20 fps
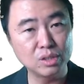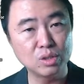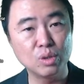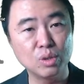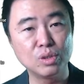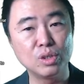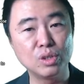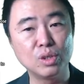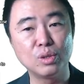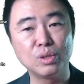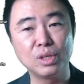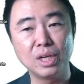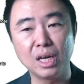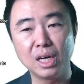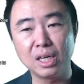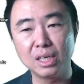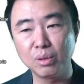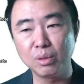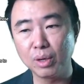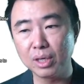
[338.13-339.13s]
So, you know, they
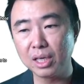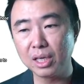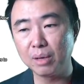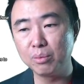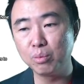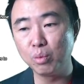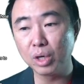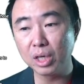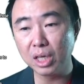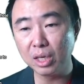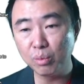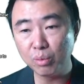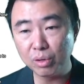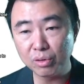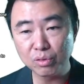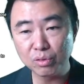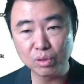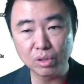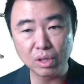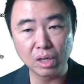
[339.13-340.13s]
are the one that I'm working with
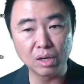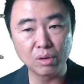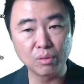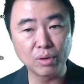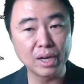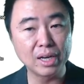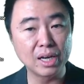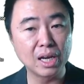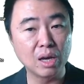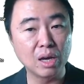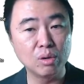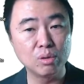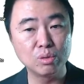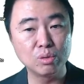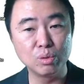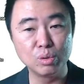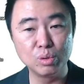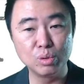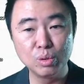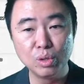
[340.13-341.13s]
right now
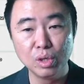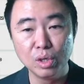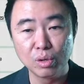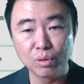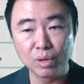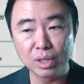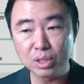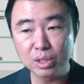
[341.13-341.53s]
to do, right?